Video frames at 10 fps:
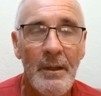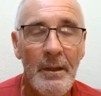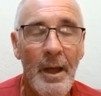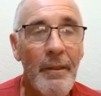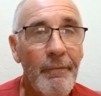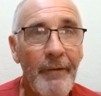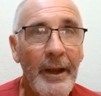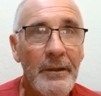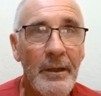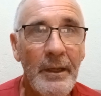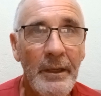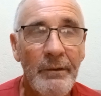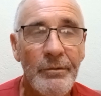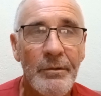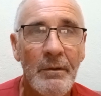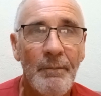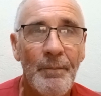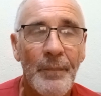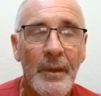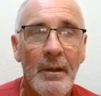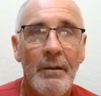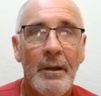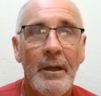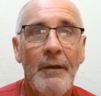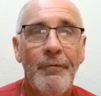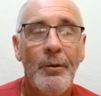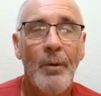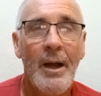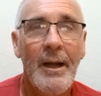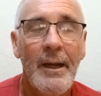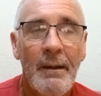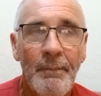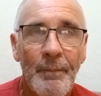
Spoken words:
The other factor is that if you are